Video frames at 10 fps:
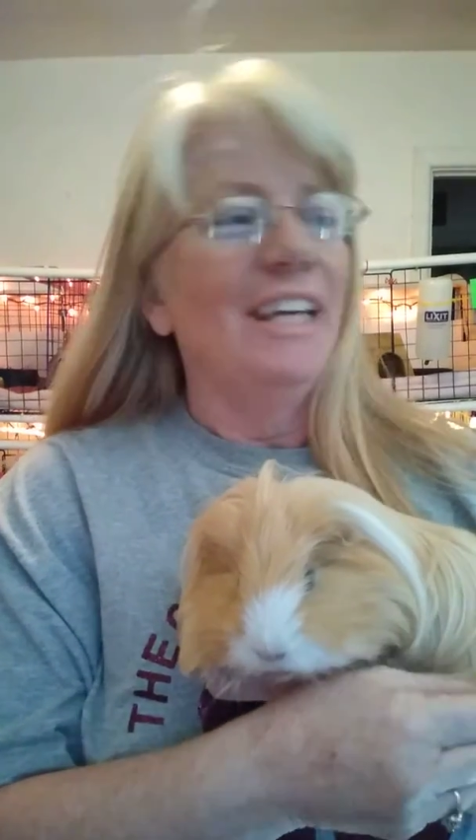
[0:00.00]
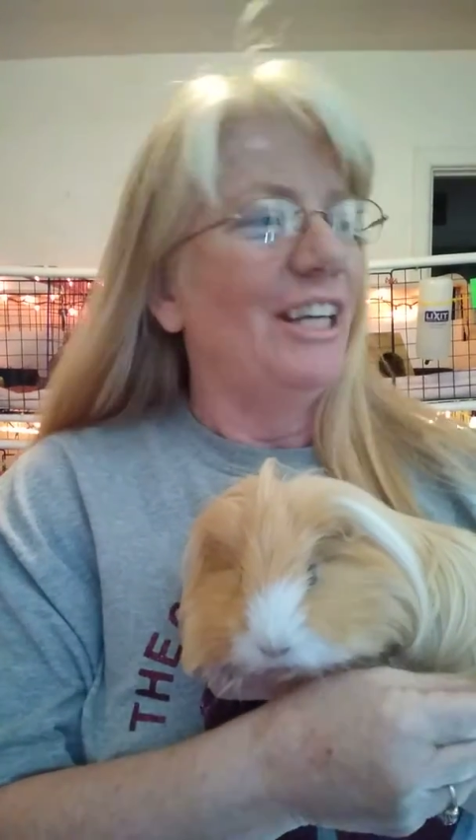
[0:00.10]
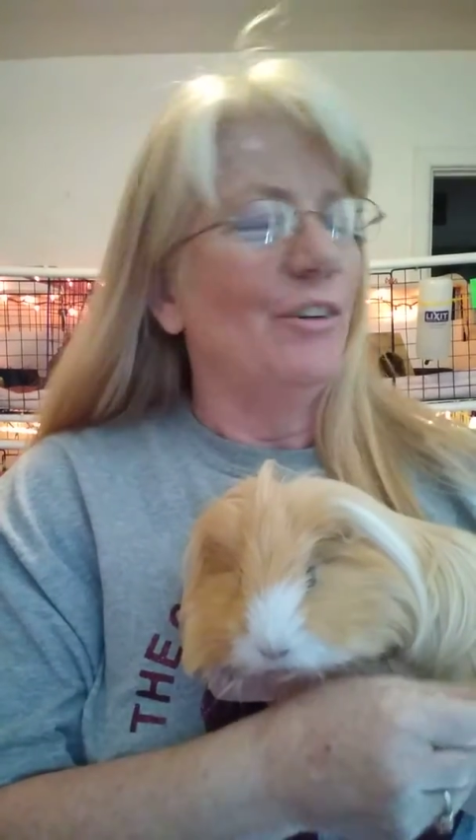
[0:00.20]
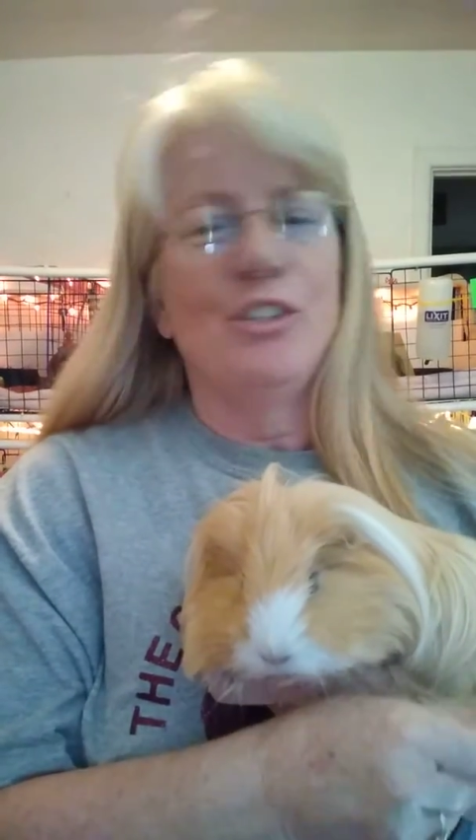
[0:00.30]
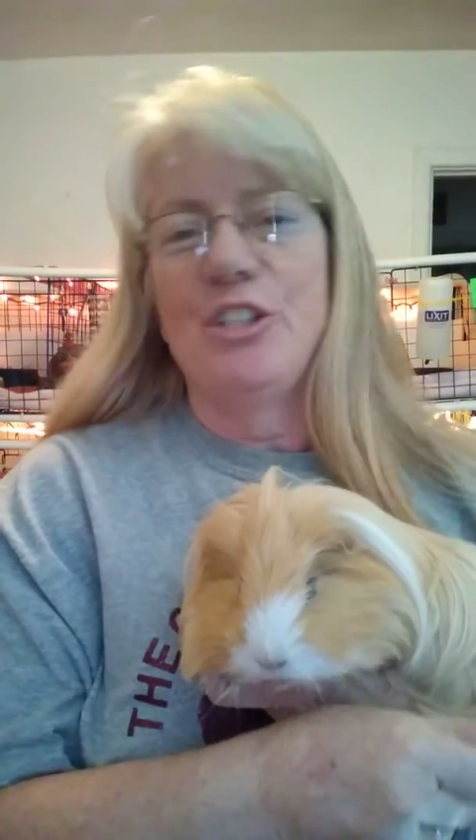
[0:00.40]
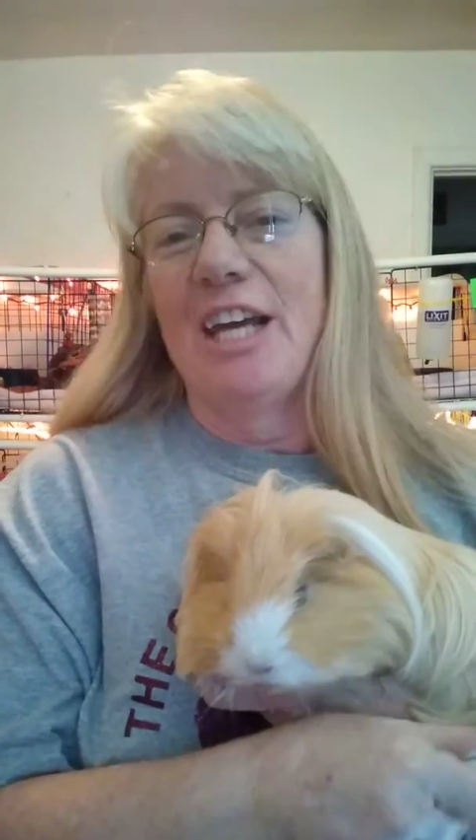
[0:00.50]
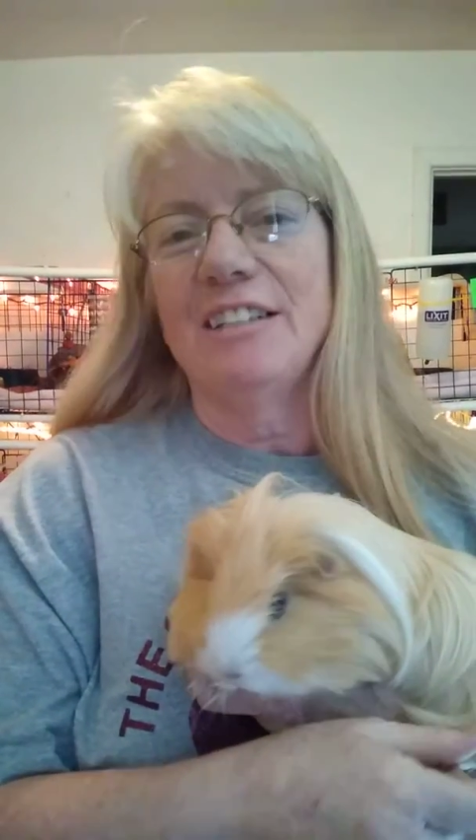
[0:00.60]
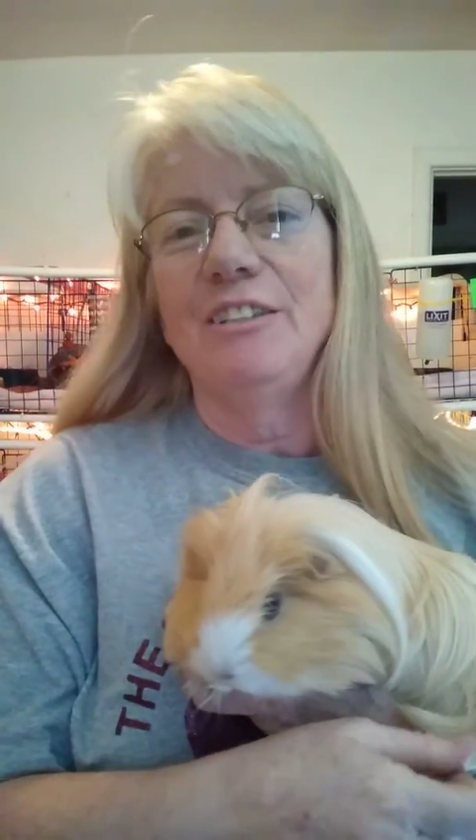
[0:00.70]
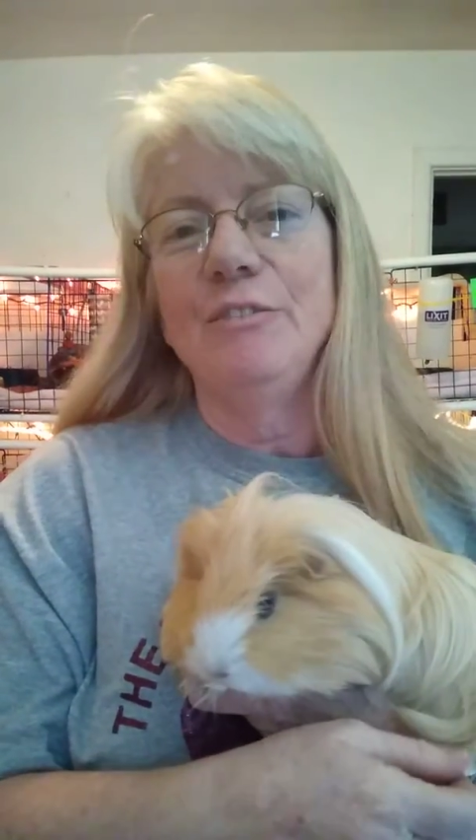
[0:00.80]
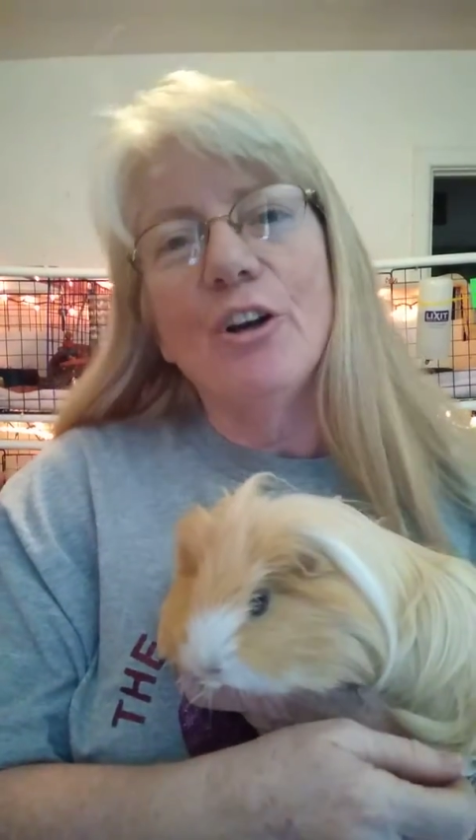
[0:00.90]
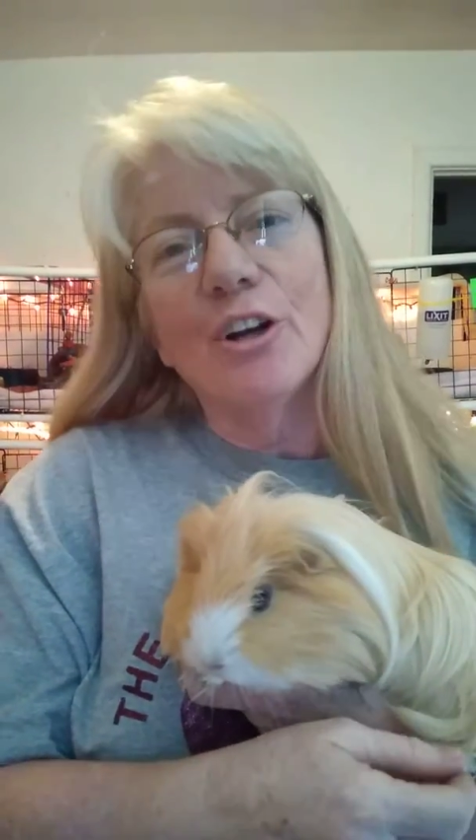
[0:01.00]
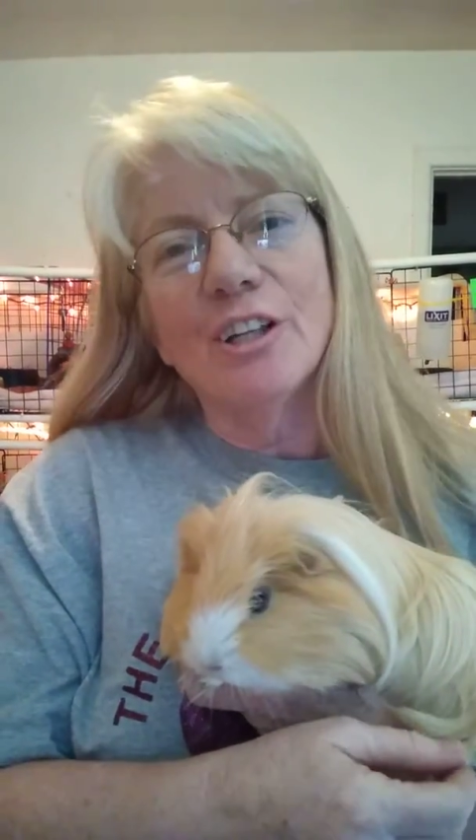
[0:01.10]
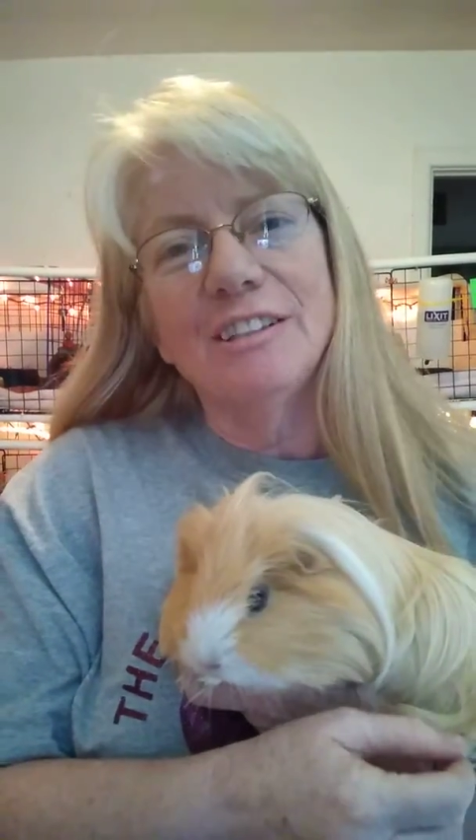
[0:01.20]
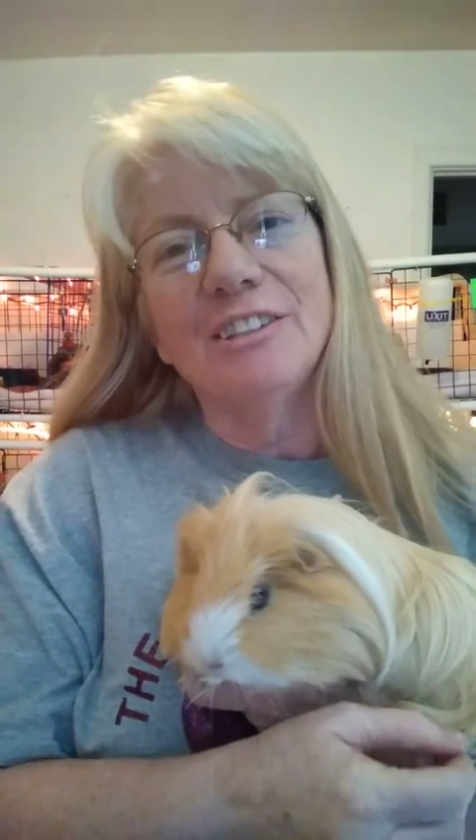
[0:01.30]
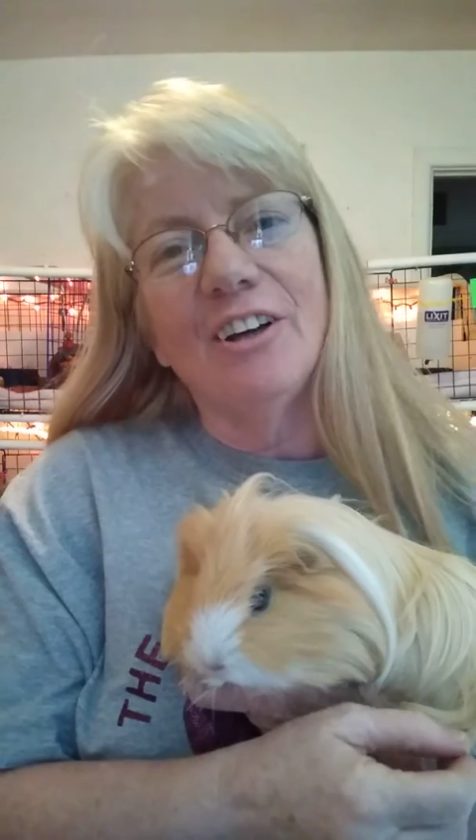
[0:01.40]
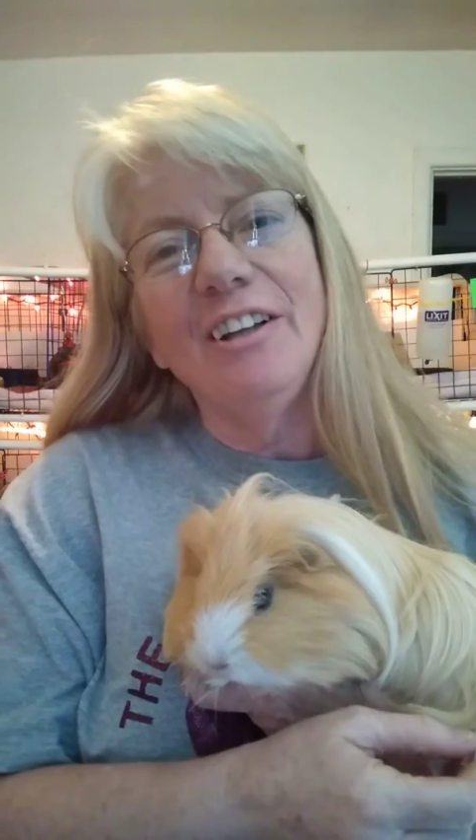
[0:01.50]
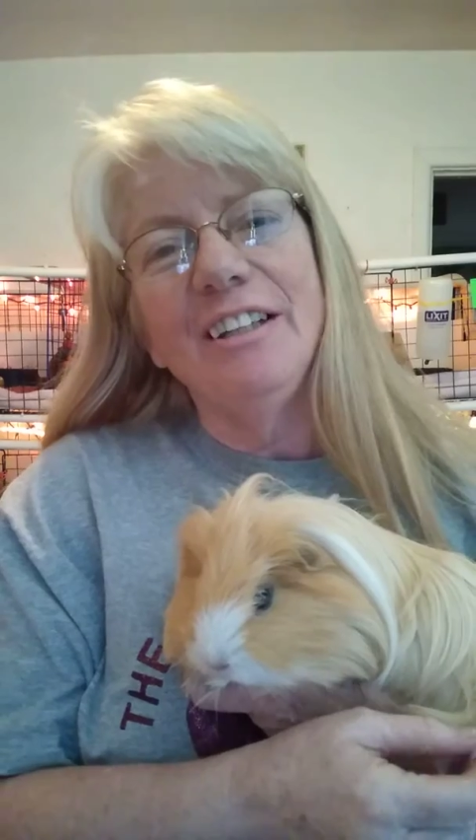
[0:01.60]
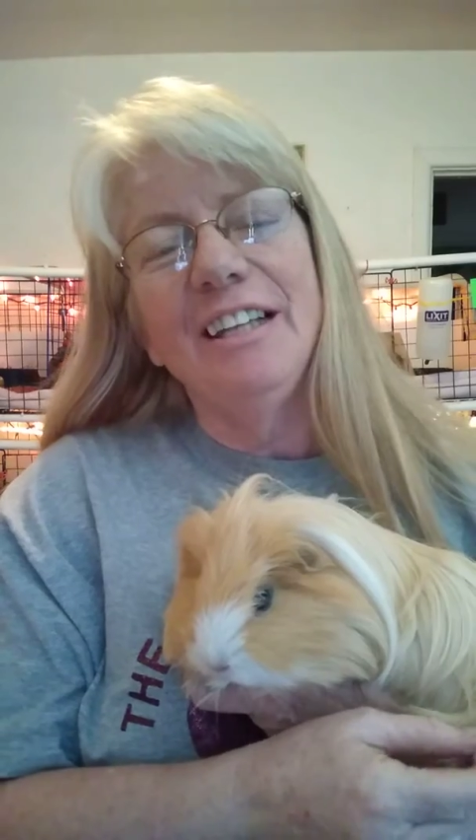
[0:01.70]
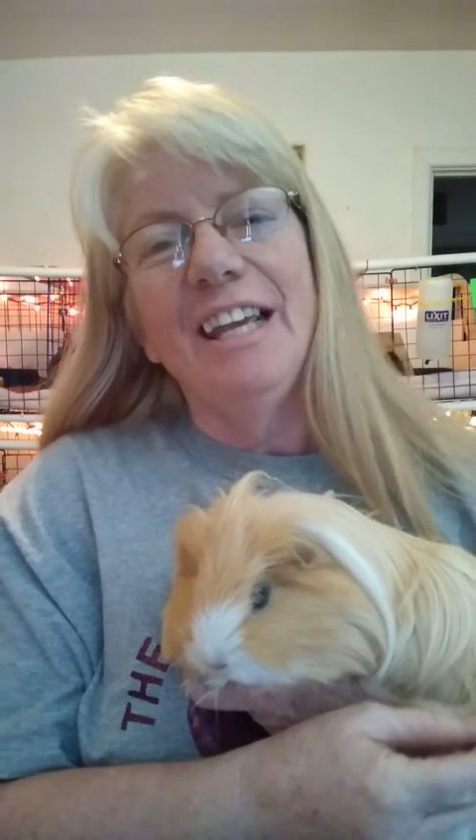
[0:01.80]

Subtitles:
here in Jacksonville, Arkansas.